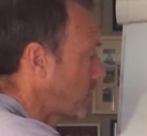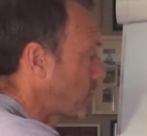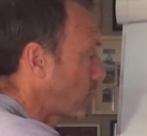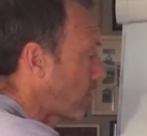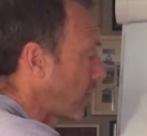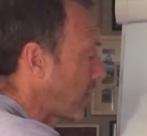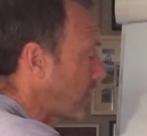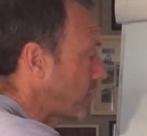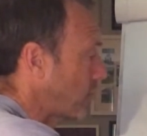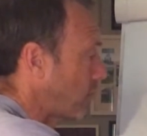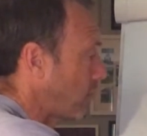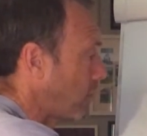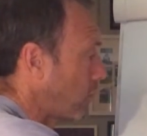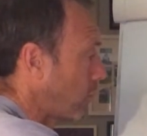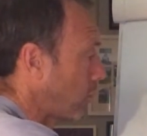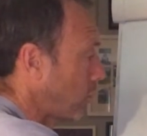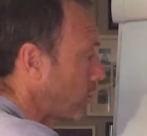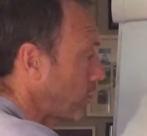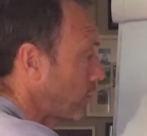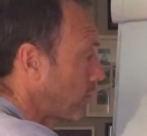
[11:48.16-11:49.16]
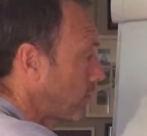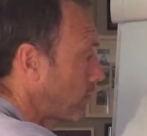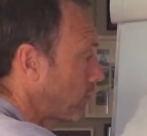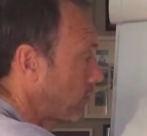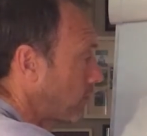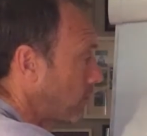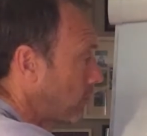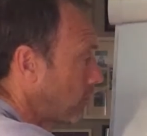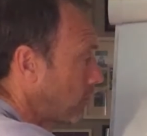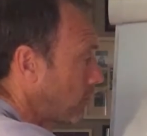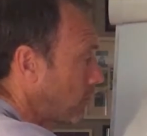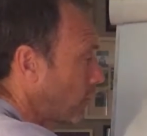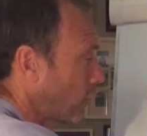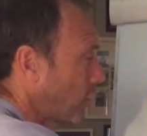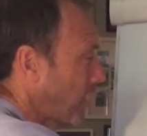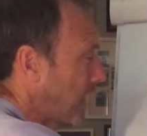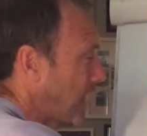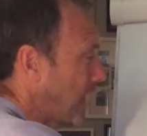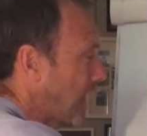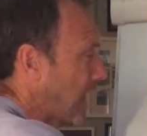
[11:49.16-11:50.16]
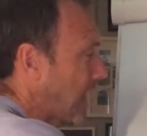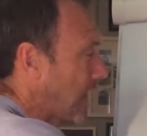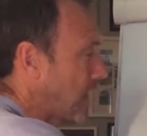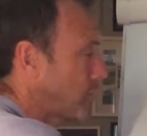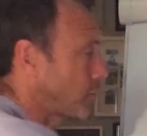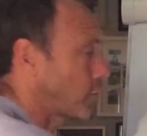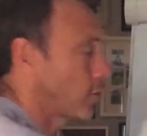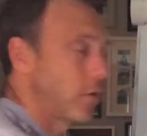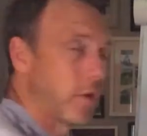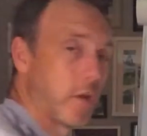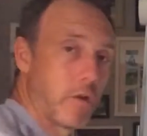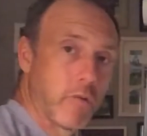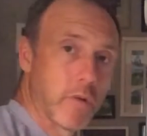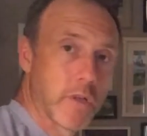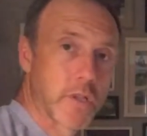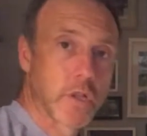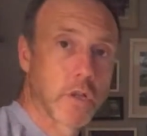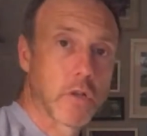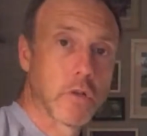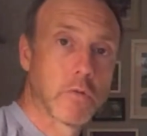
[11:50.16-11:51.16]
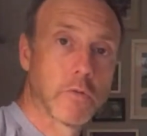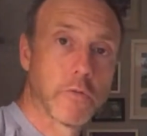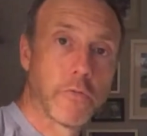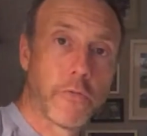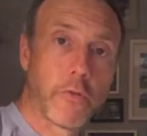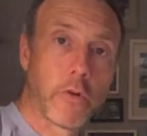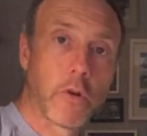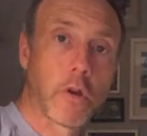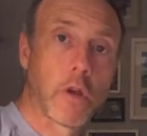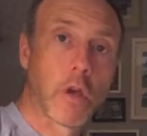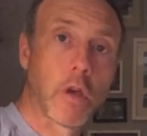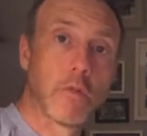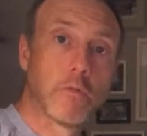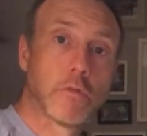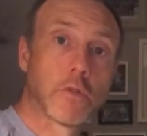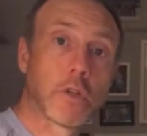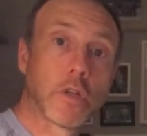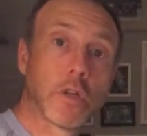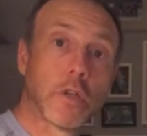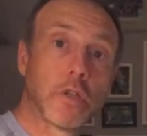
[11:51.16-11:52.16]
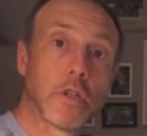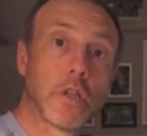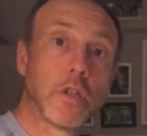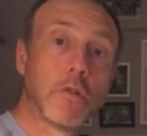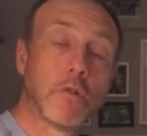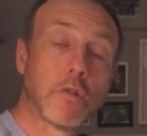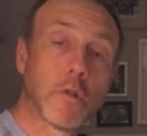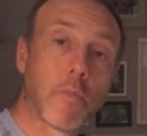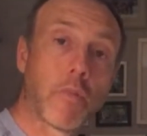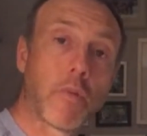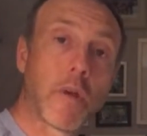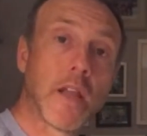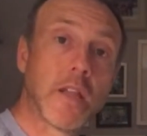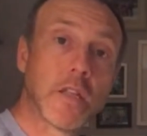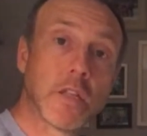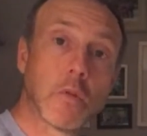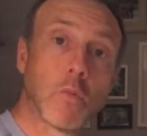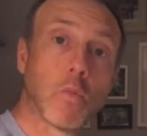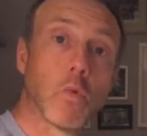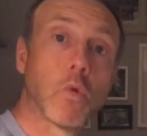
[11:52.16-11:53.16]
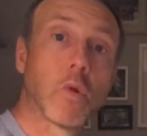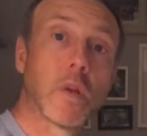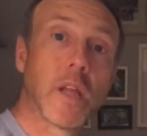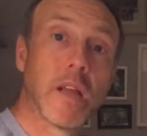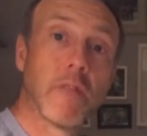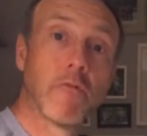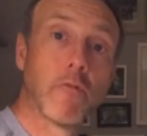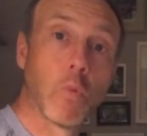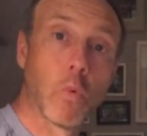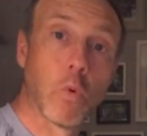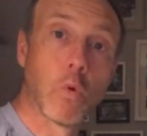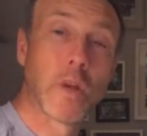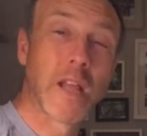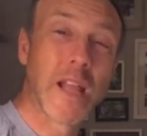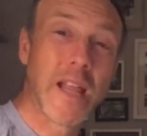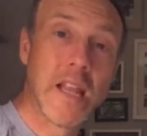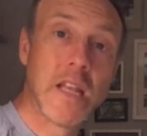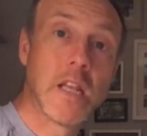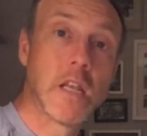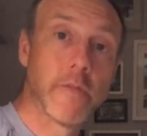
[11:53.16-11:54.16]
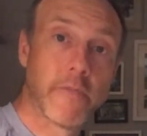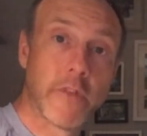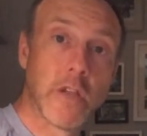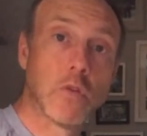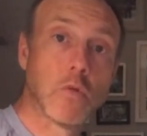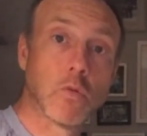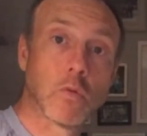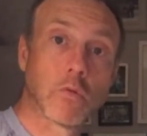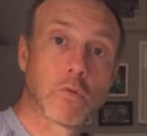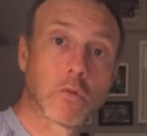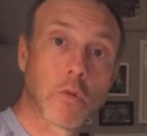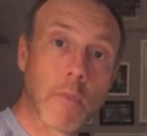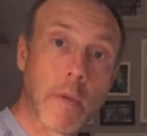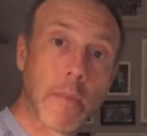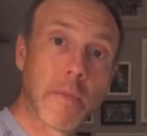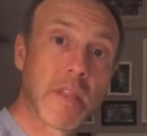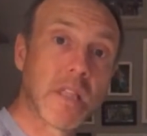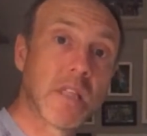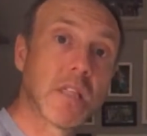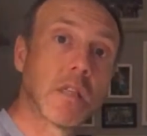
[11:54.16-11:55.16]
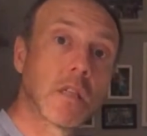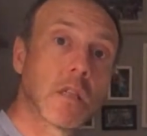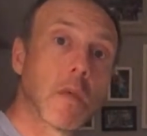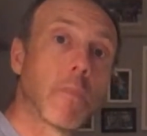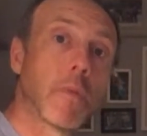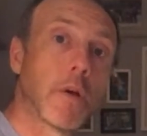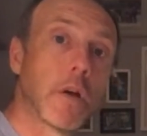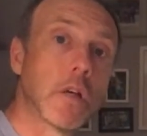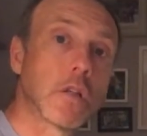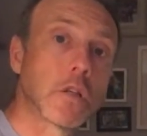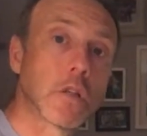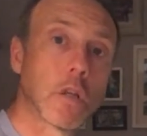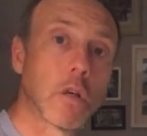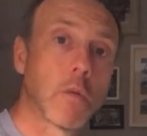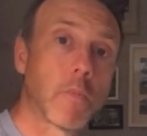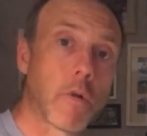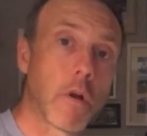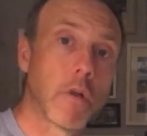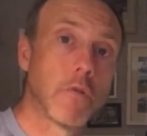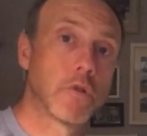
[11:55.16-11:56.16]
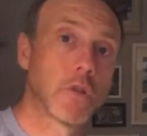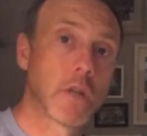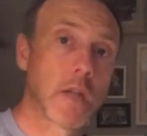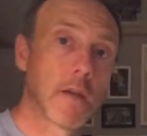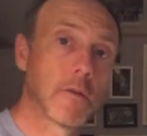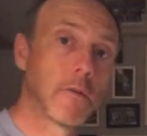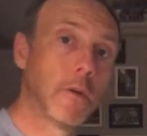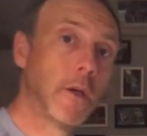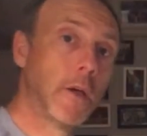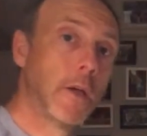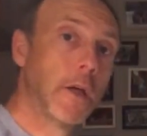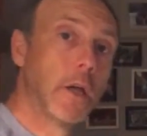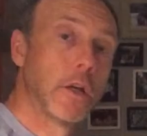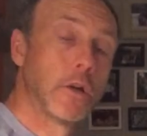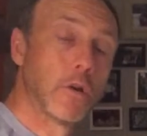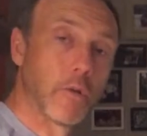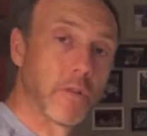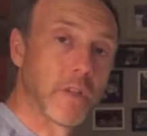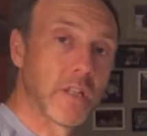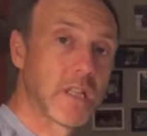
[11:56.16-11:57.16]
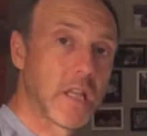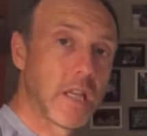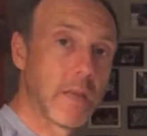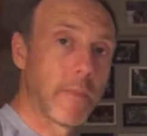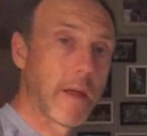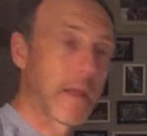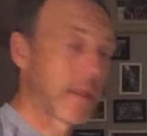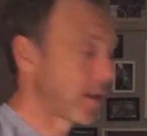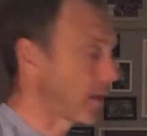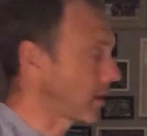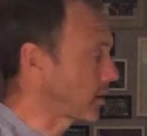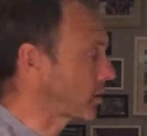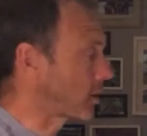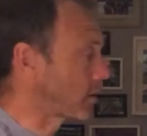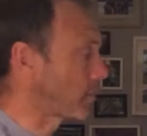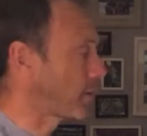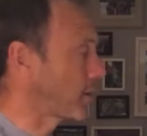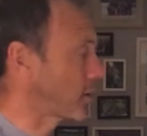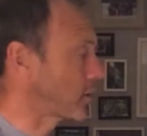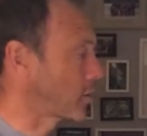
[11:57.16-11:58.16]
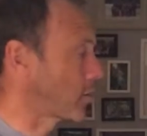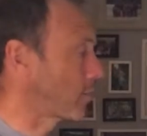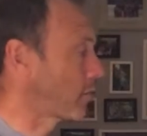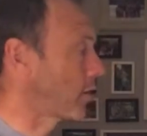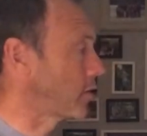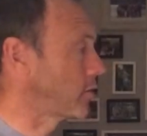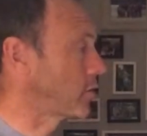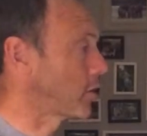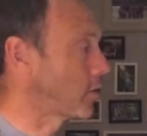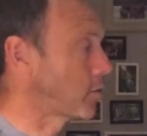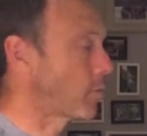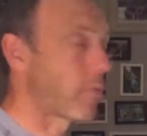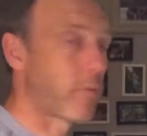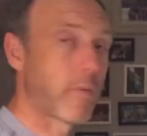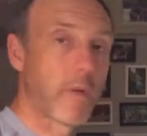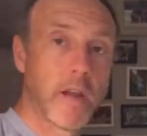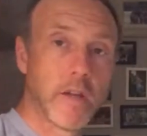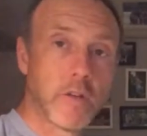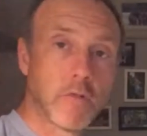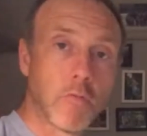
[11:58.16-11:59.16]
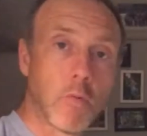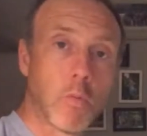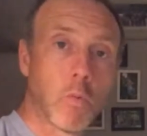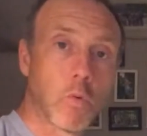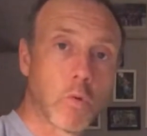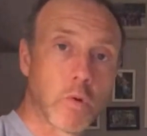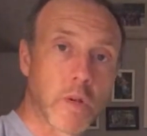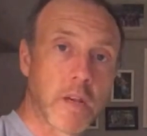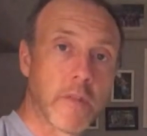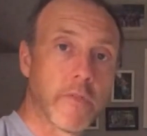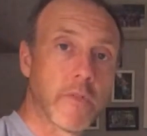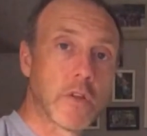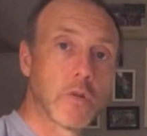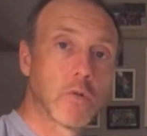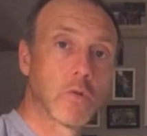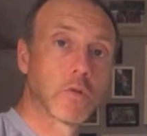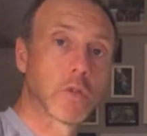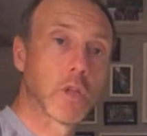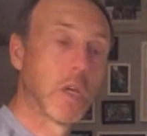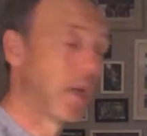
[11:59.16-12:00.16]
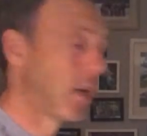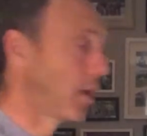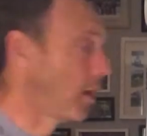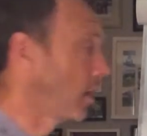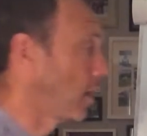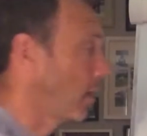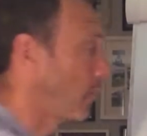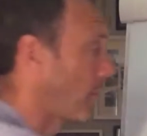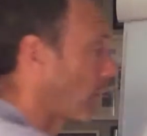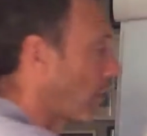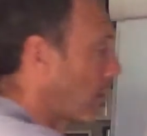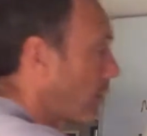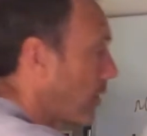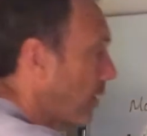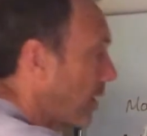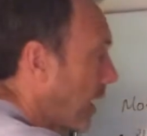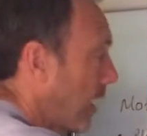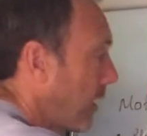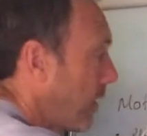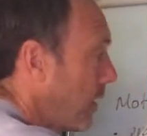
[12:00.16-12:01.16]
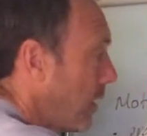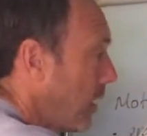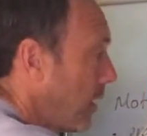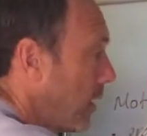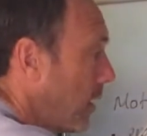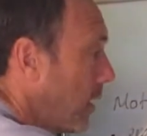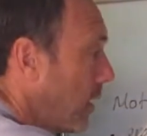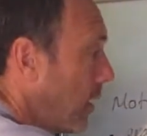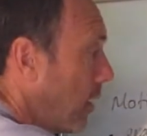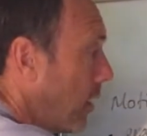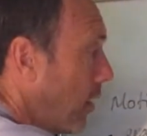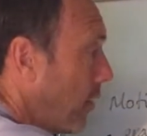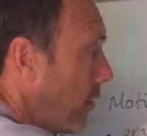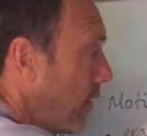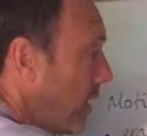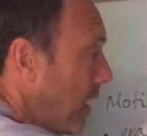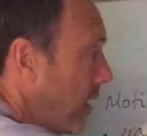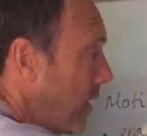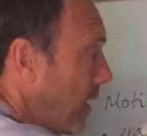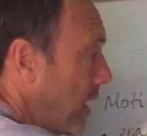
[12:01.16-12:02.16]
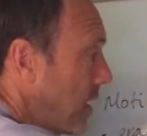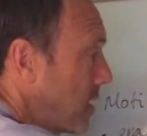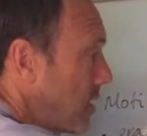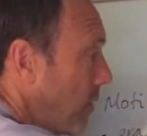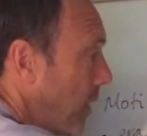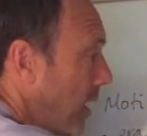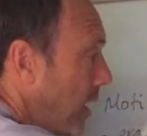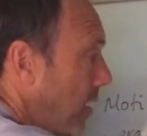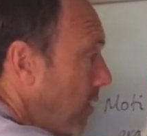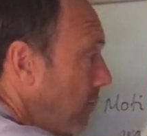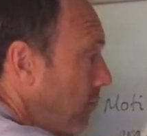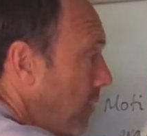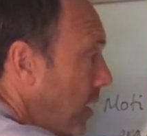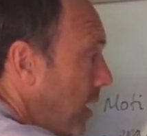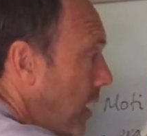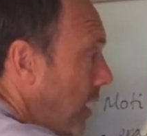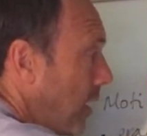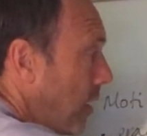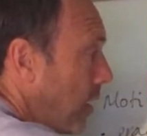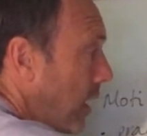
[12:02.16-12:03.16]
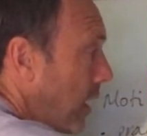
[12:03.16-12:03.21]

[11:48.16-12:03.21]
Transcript: is praise and reward. Okay, absolutely critical for a coach to continue to praise and reward individuals. Remember, this is the personal approach now, not the team ethics, so the personal approach. So to praise and reward individuals, I'm going to put that on the end there to make it really